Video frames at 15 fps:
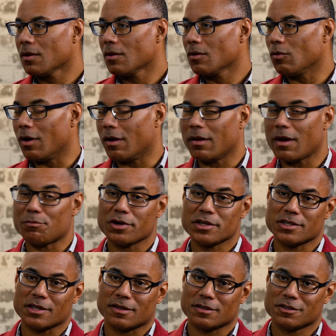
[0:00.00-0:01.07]
Well, I
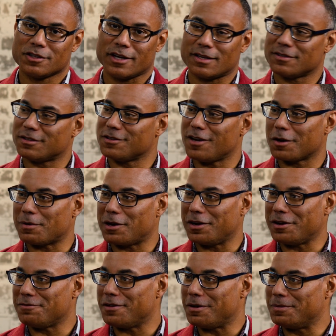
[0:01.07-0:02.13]
appreciate the chance to talk about
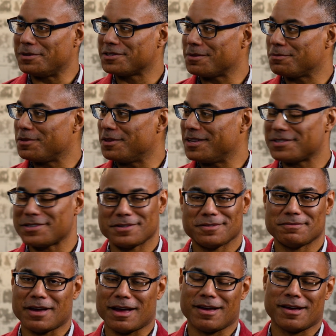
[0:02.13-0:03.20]
AFib. It's something that's,
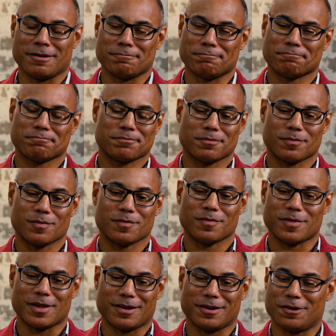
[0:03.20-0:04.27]

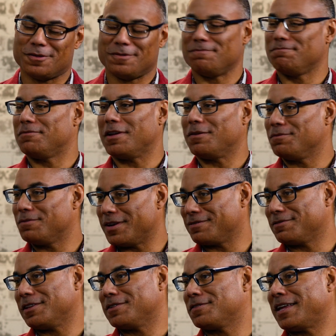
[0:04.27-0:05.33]
that,
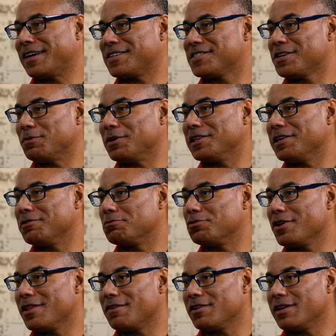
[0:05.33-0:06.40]
like I said, we live and
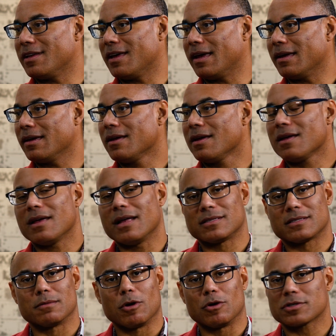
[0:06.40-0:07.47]
breathe every day. It's
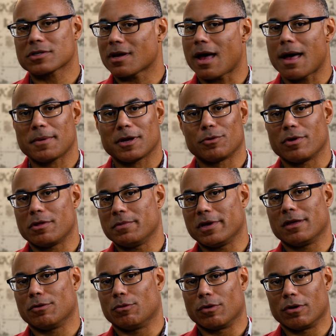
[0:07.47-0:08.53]
the most common arrhythmia
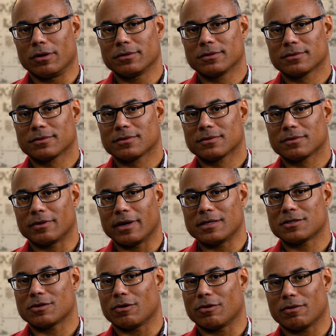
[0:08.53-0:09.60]
in the world, right?
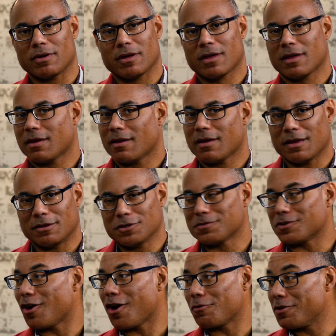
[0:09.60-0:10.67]
So in terms
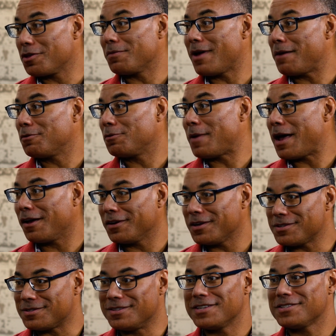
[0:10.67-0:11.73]
of heart rhythm
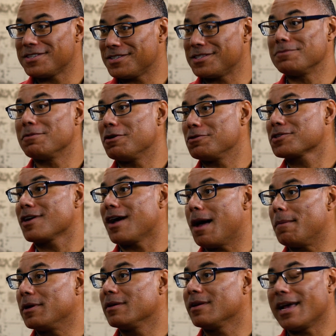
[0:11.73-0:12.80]
abnormalities, this is the most common.